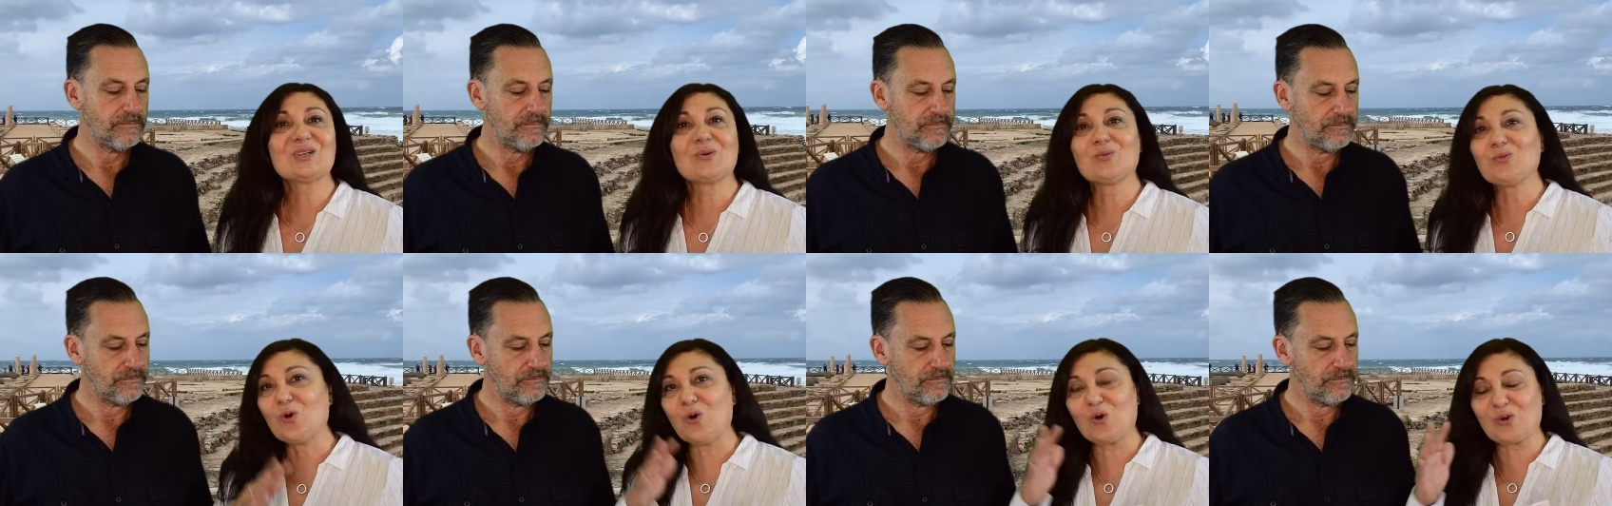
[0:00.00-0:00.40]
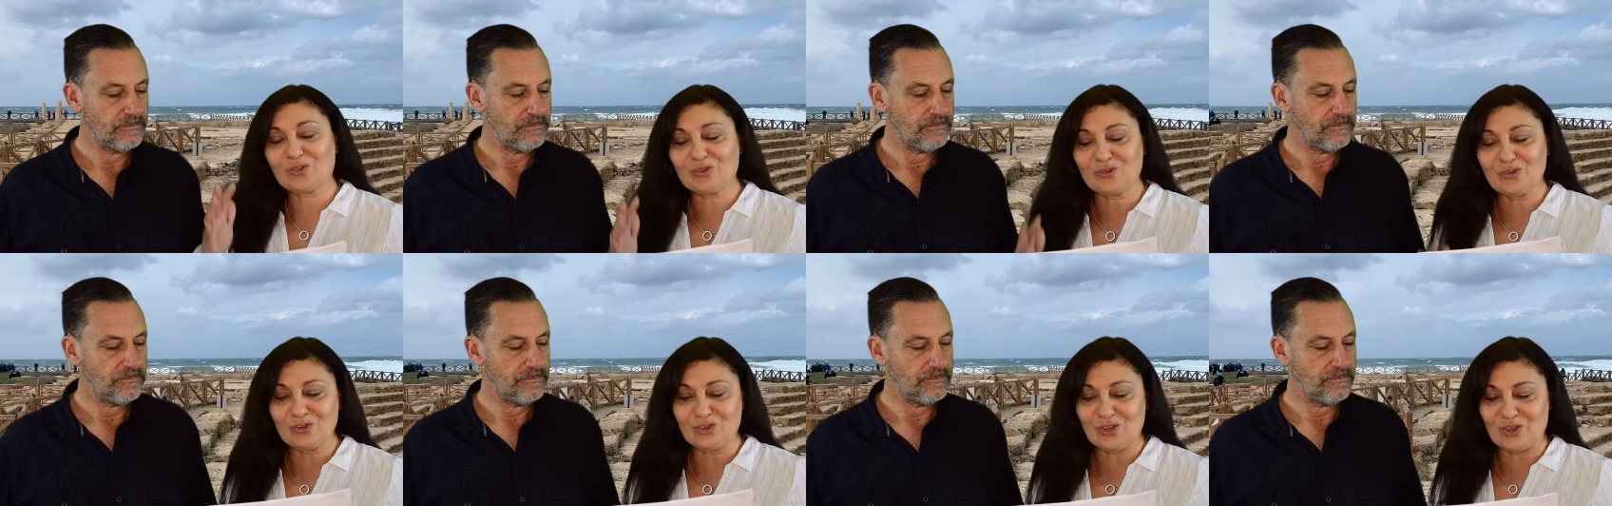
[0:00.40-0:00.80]
Speaker 1: to walk
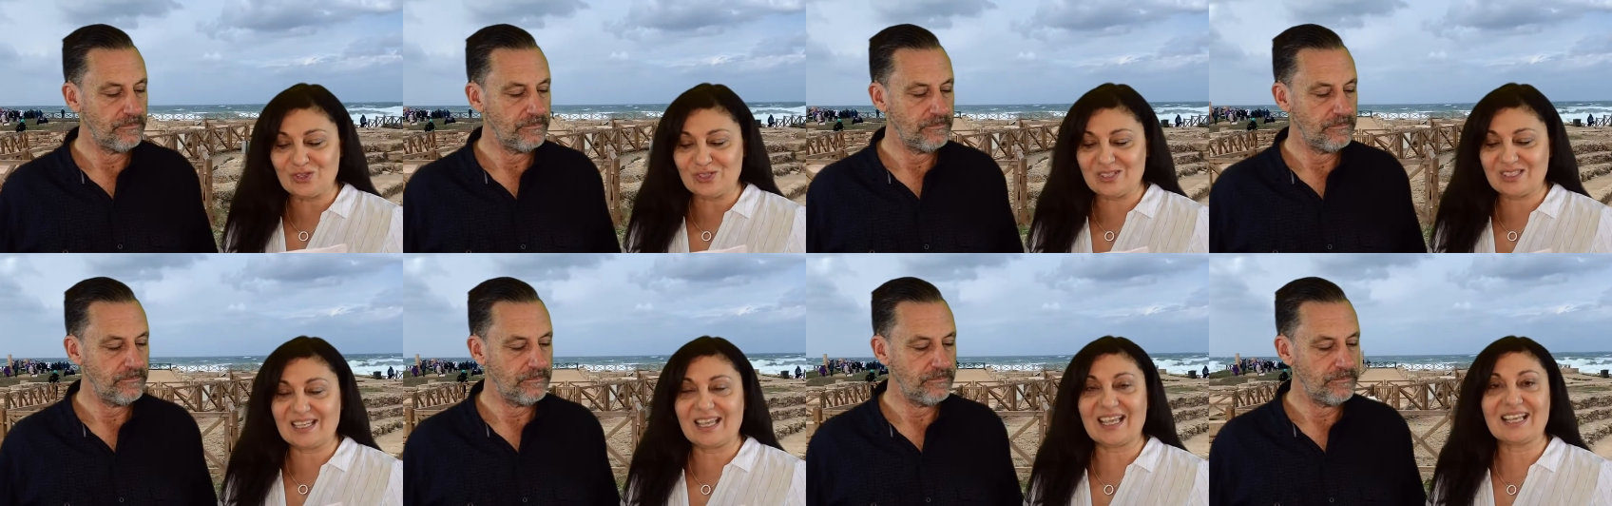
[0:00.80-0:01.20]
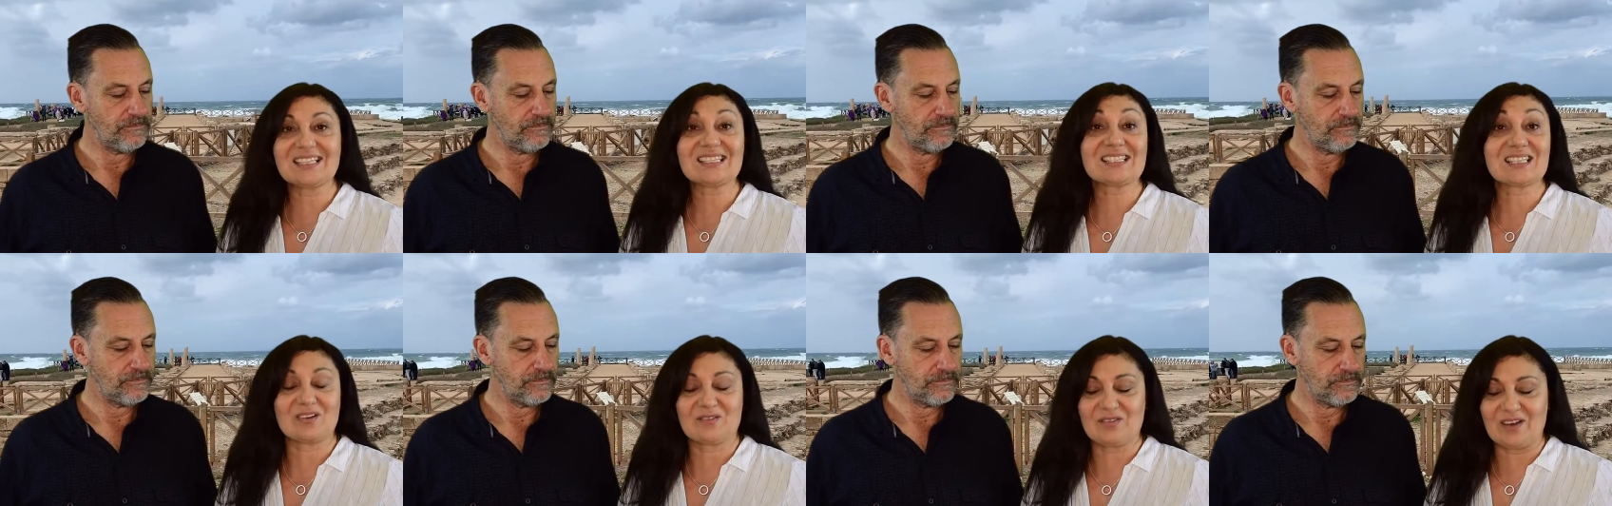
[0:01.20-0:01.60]
through those
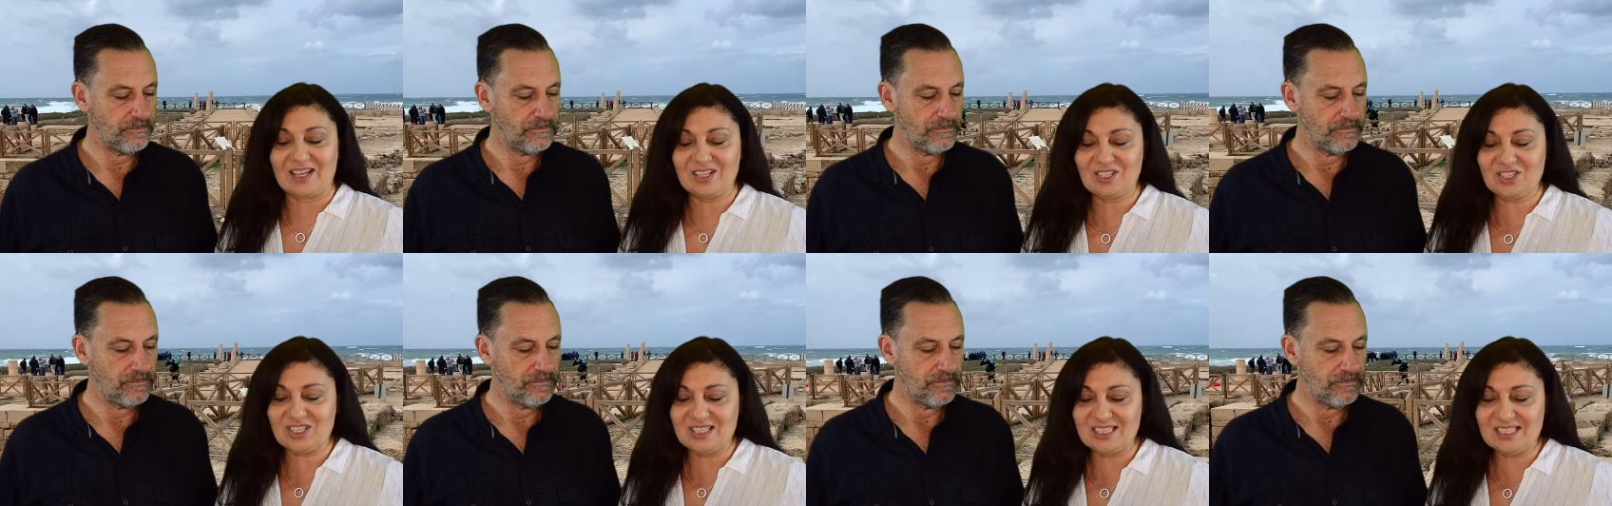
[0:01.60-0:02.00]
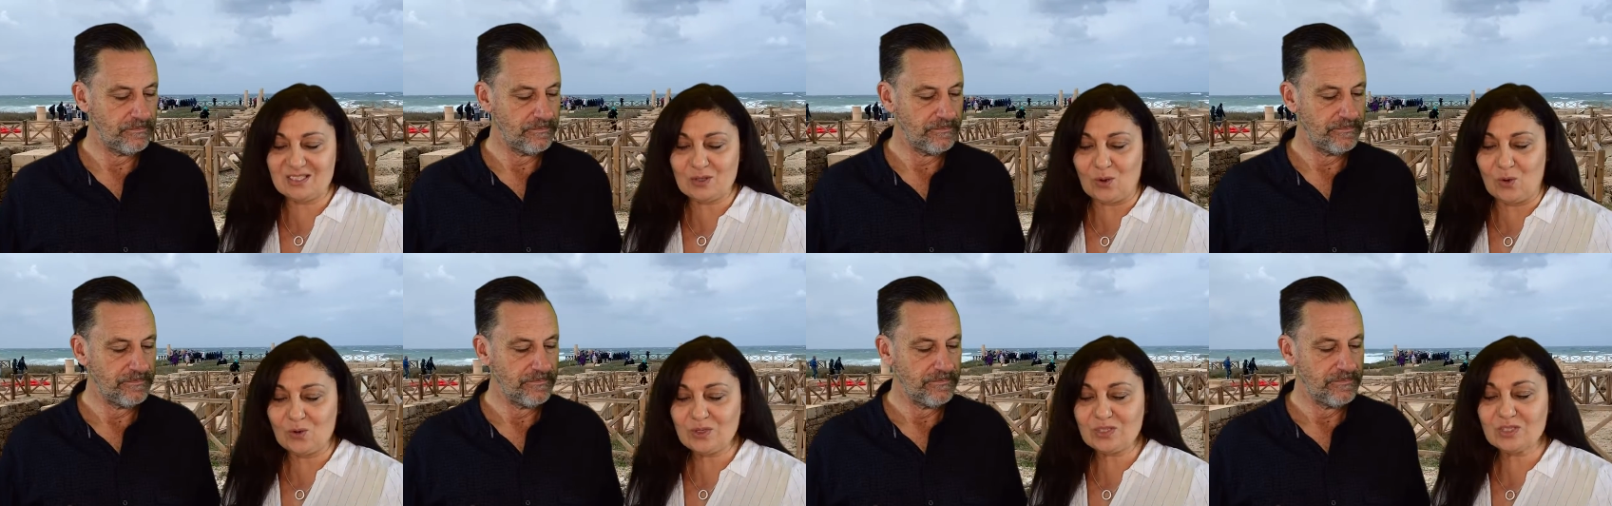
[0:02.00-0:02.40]

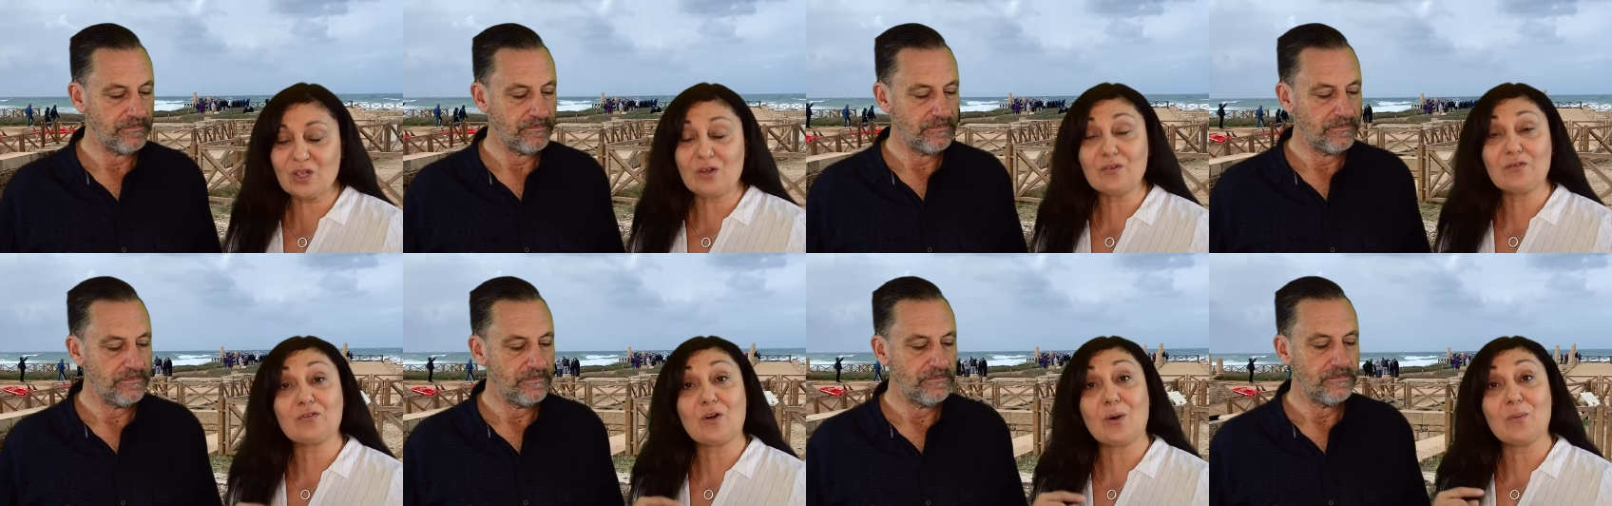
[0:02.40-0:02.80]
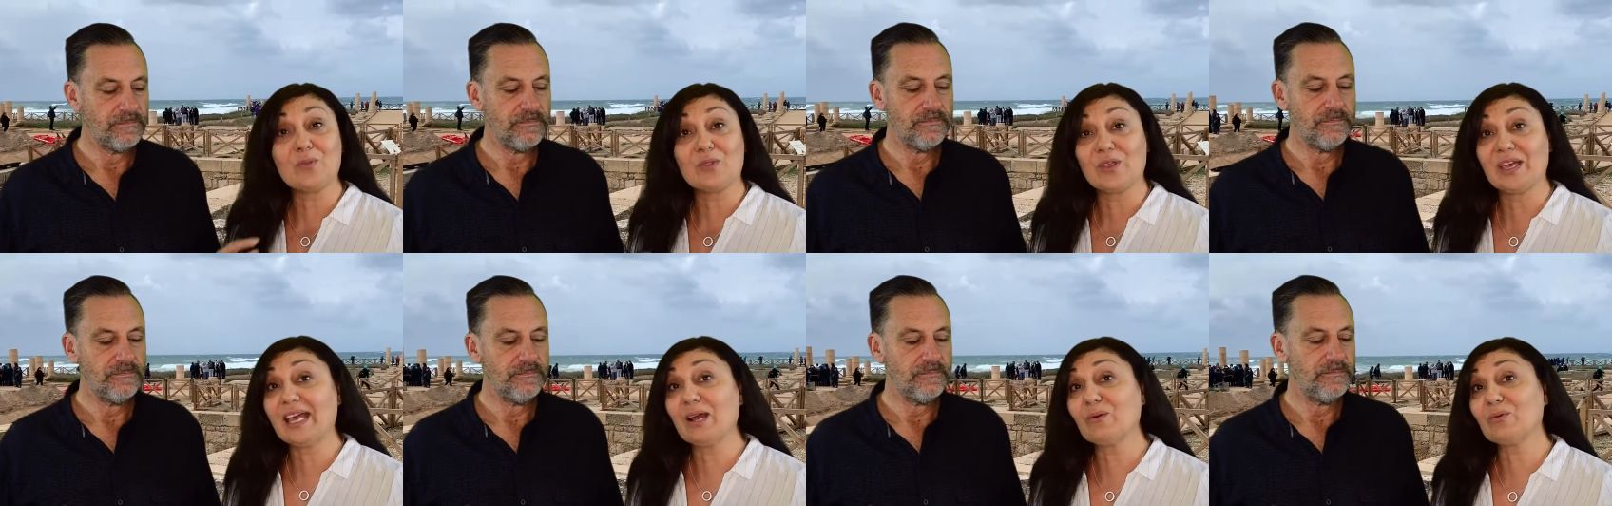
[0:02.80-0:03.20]
excavations. Also
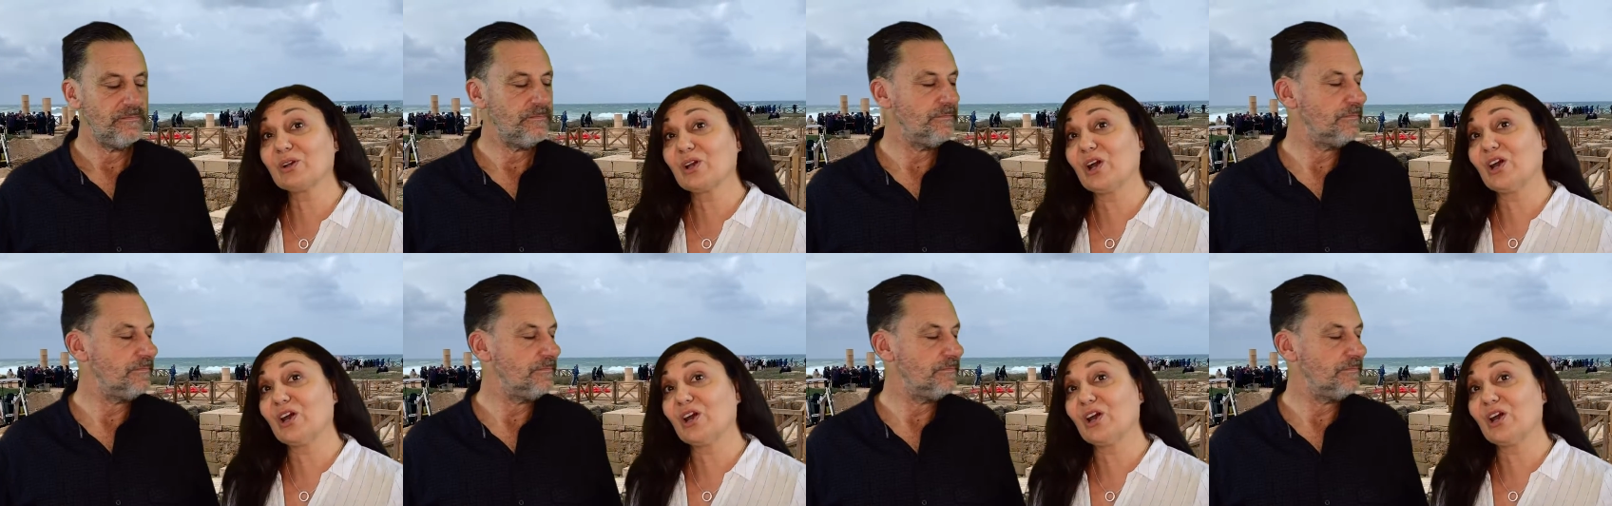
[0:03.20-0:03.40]
from there, we're